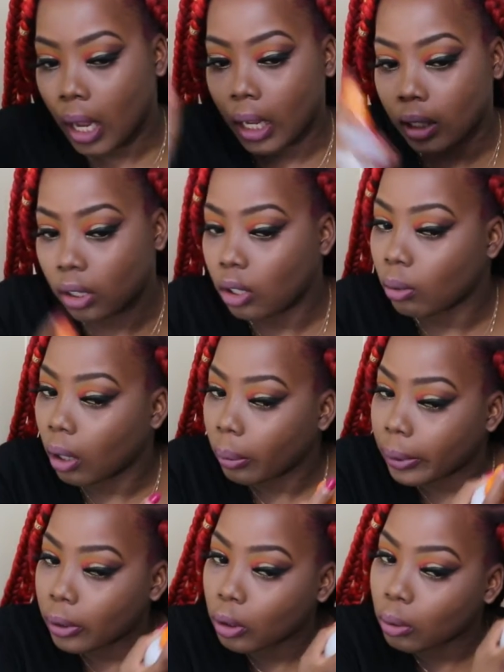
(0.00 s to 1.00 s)
And this is what
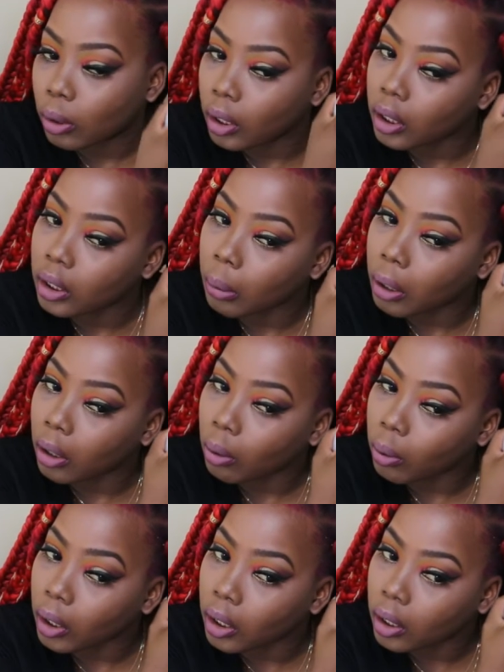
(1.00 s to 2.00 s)
I'm going to do with this. I'm
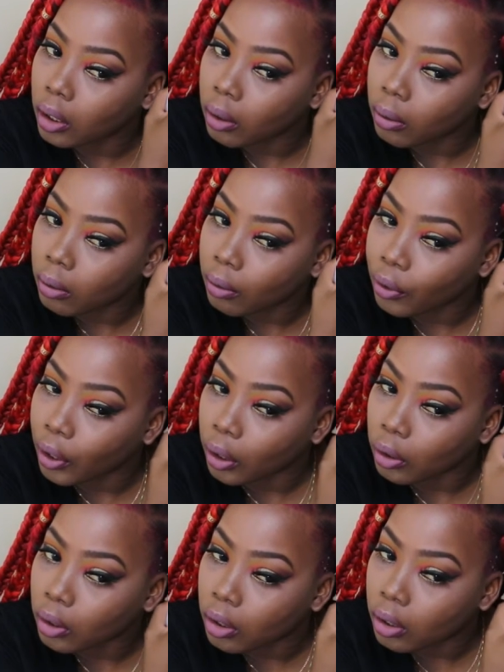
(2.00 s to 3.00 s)
going to wet it
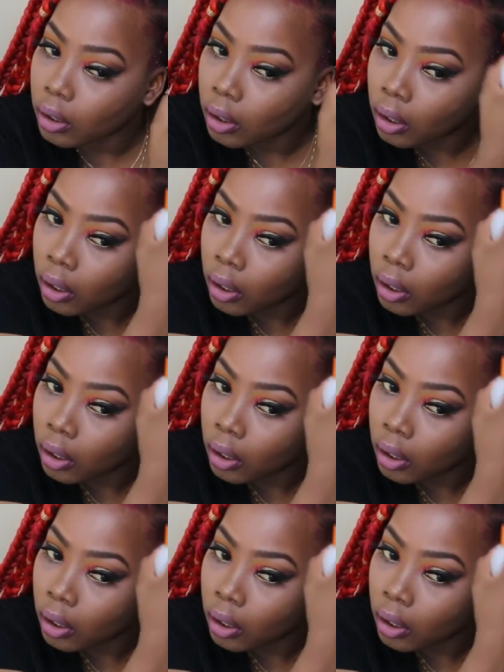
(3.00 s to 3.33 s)
first,